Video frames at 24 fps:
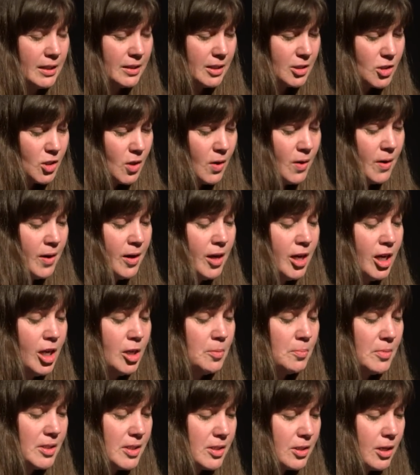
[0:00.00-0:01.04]
the
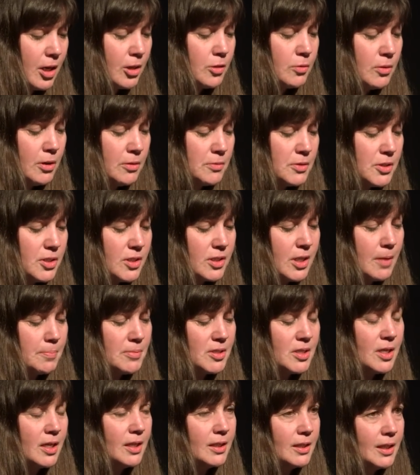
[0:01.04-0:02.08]
time, a grown
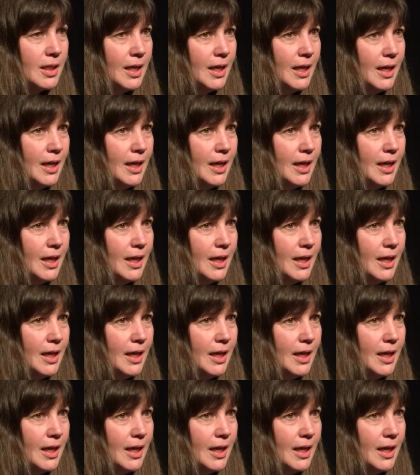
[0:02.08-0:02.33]
stepson,